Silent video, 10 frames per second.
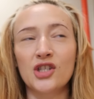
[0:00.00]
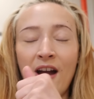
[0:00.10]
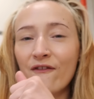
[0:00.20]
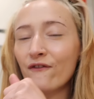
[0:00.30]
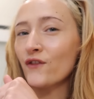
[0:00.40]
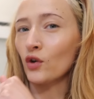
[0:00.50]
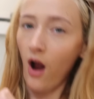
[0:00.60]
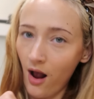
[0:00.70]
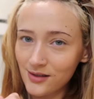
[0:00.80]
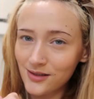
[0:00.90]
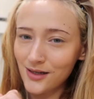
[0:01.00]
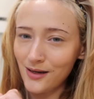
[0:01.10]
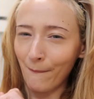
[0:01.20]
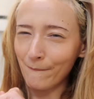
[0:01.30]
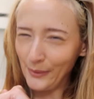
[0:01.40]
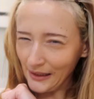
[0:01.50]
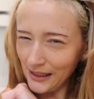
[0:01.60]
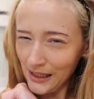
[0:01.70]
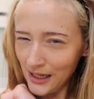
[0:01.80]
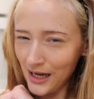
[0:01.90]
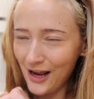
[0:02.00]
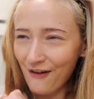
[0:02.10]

That frosted bee,